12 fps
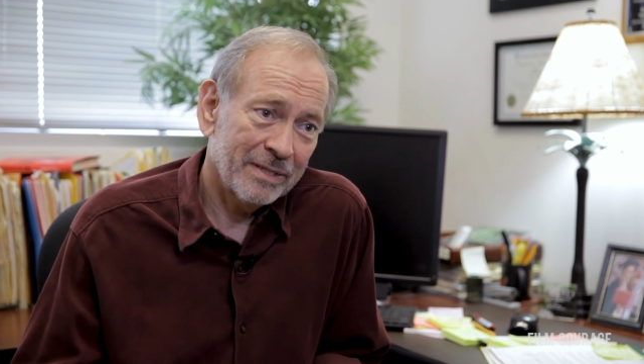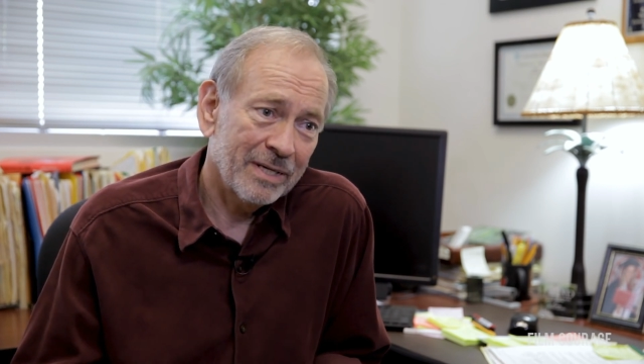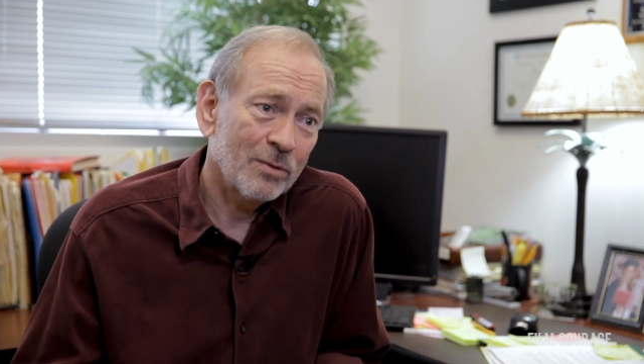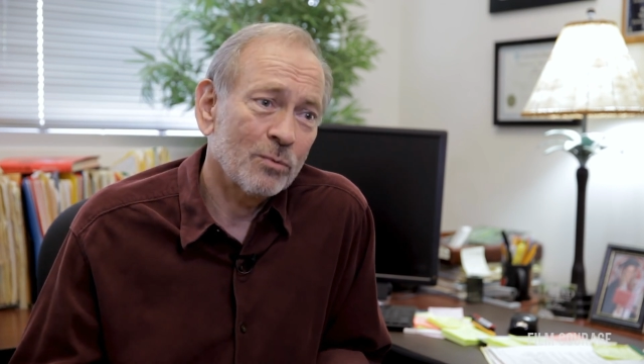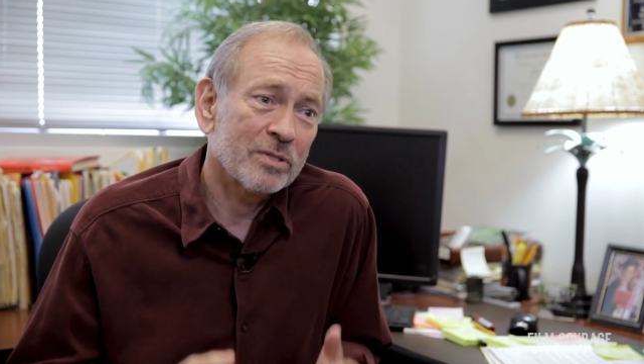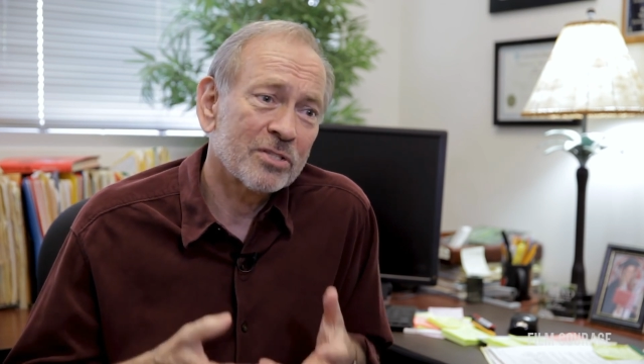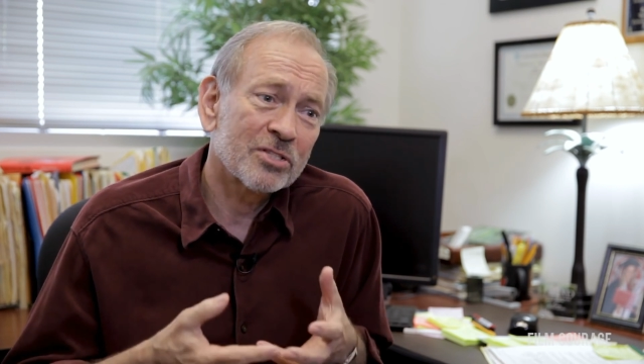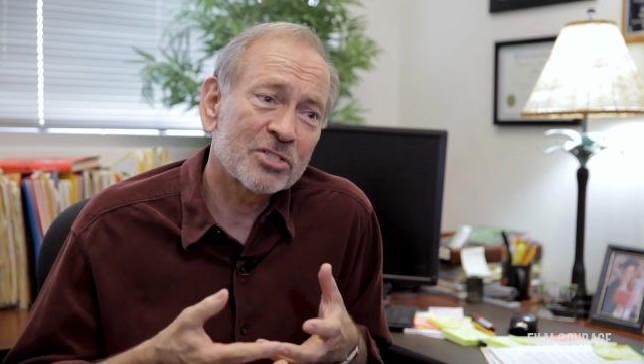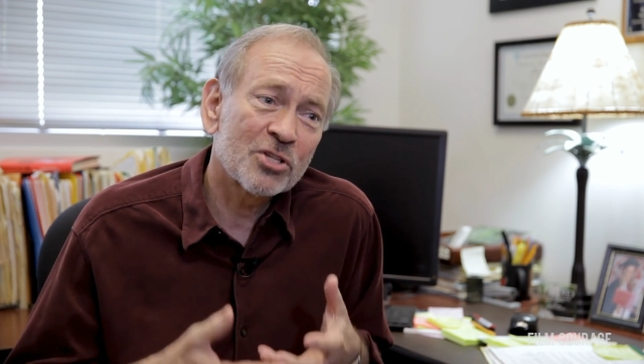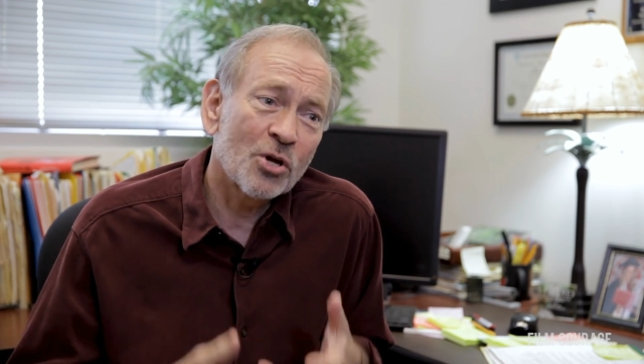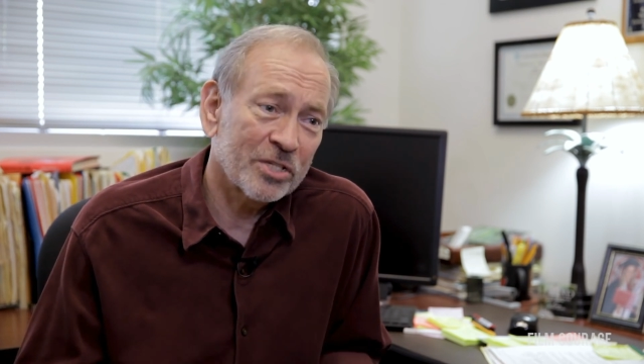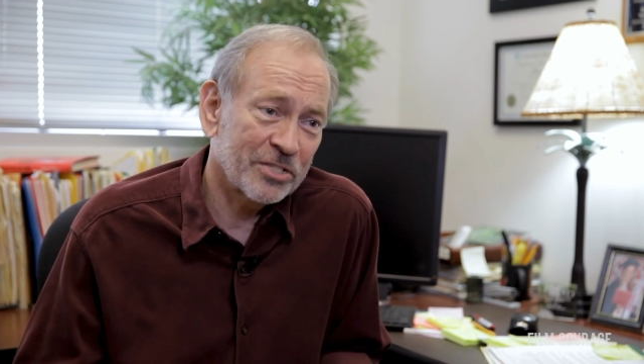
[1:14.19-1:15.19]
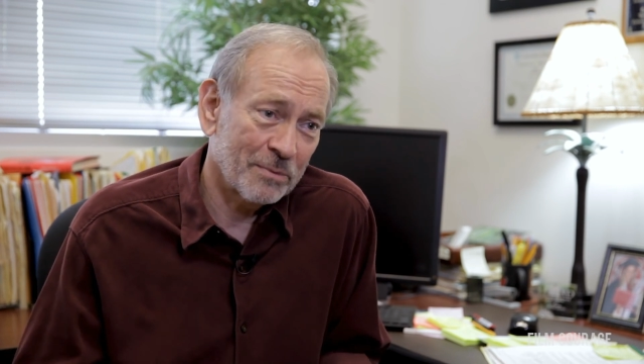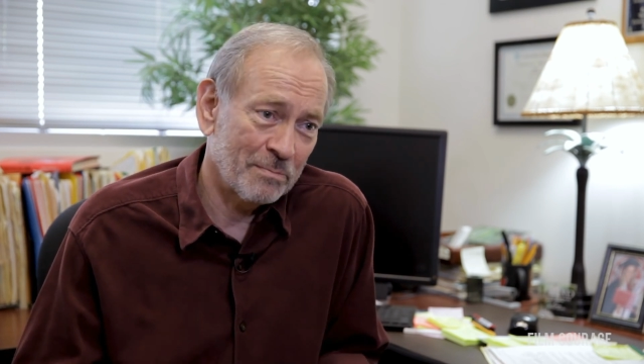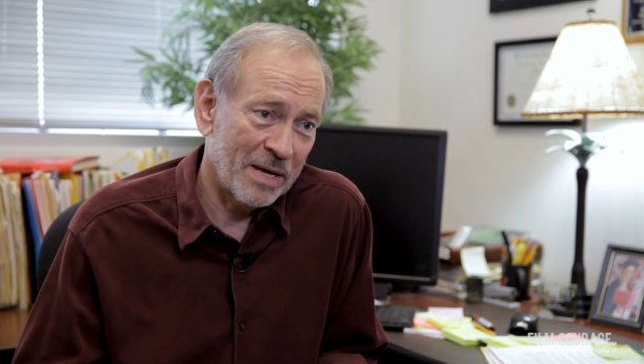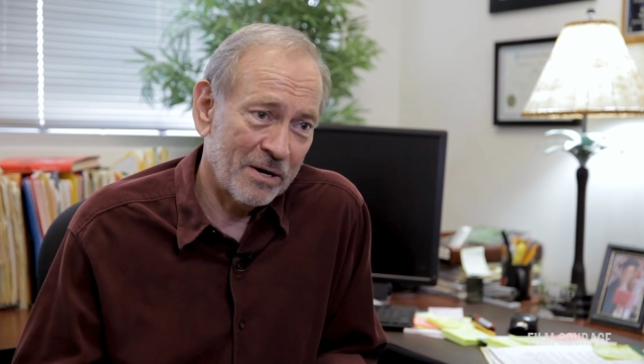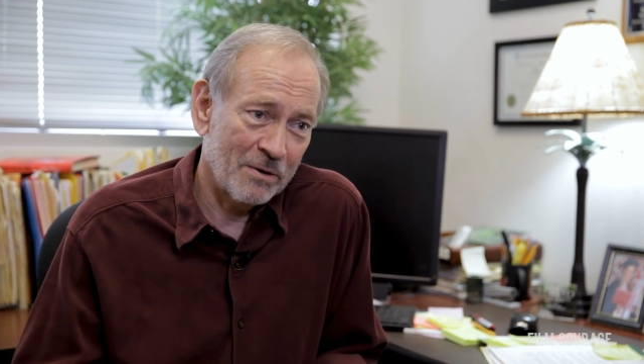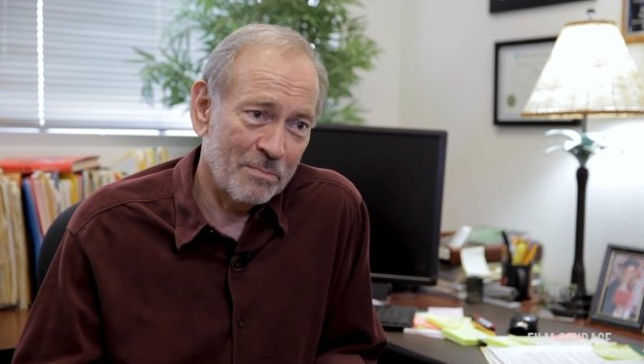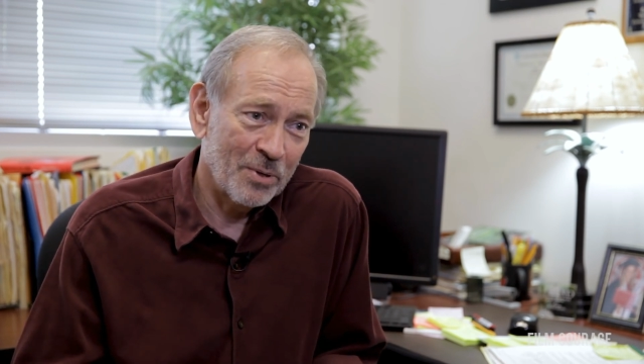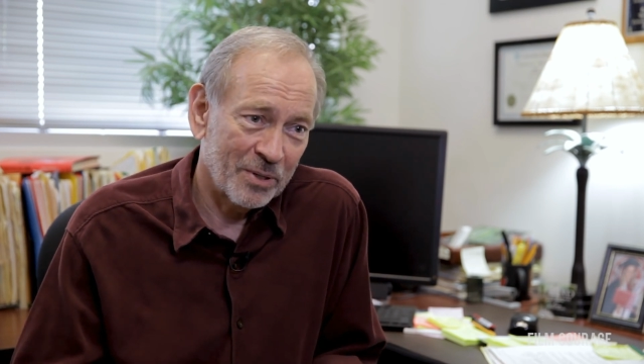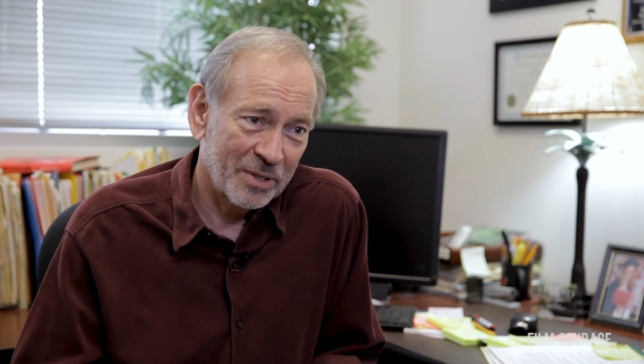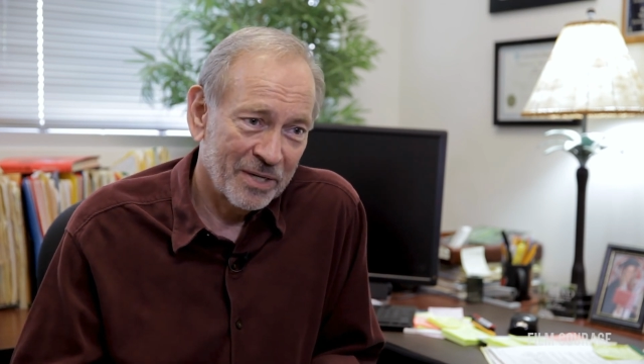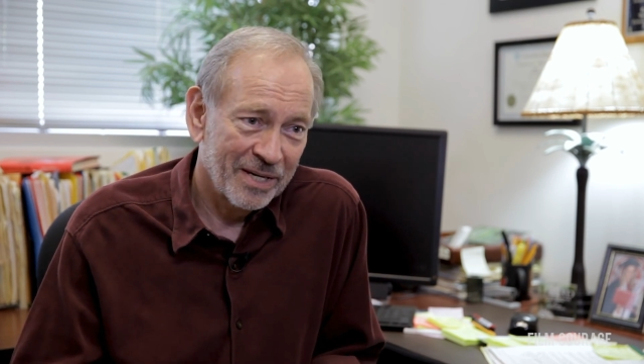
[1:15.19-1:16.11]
It was such a better book.